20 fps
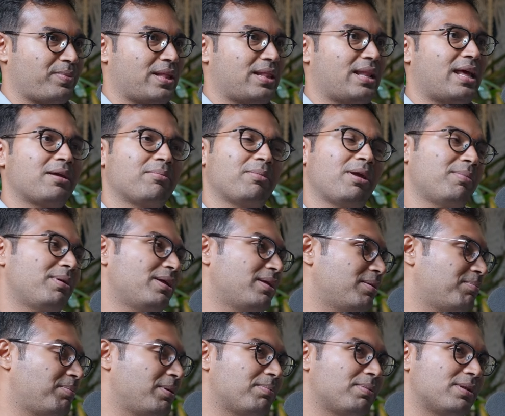Like
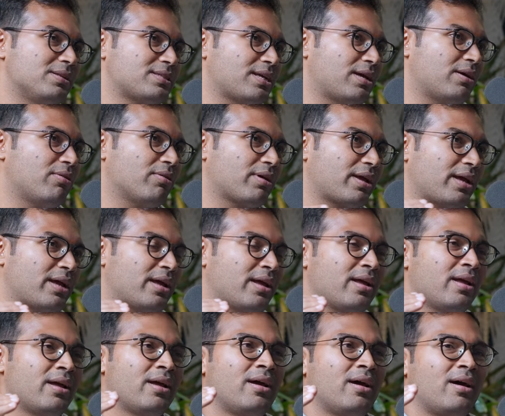maybe people say,
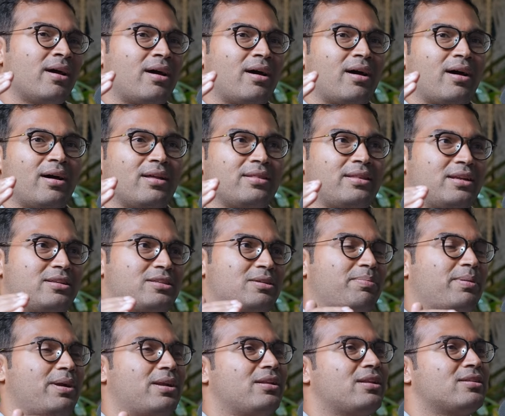okay, there is a
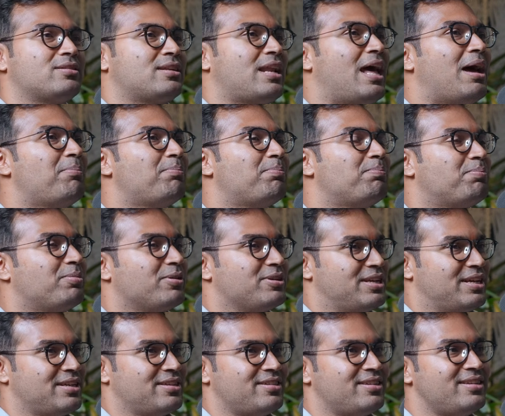particular slab
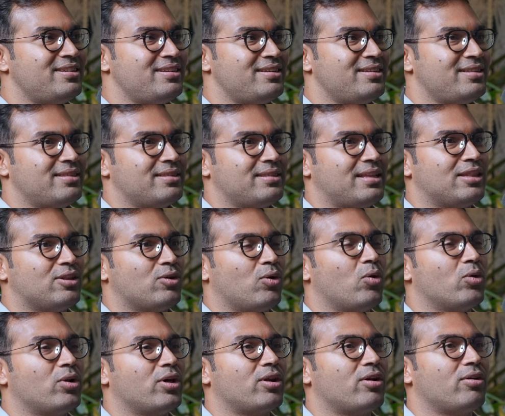projection, then the
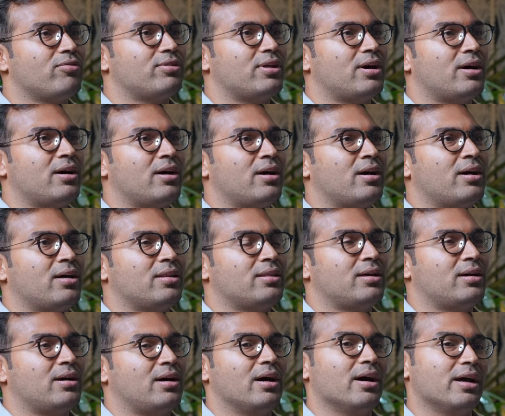owner of
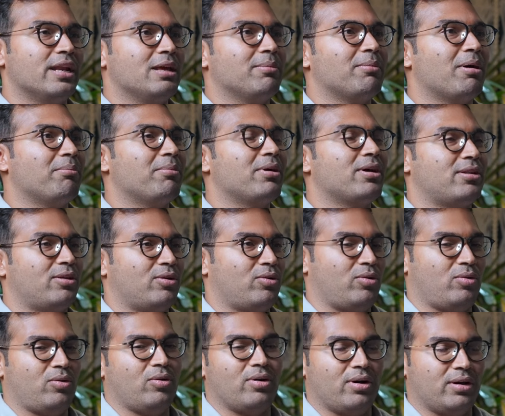the earning member,
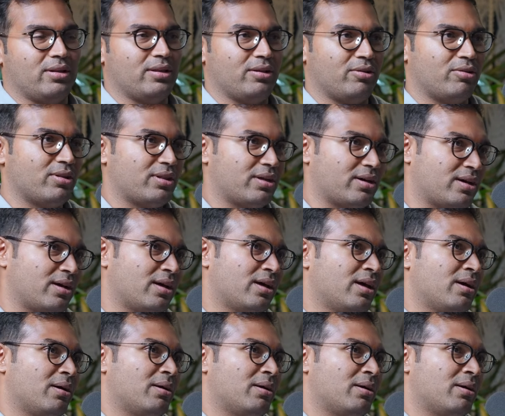the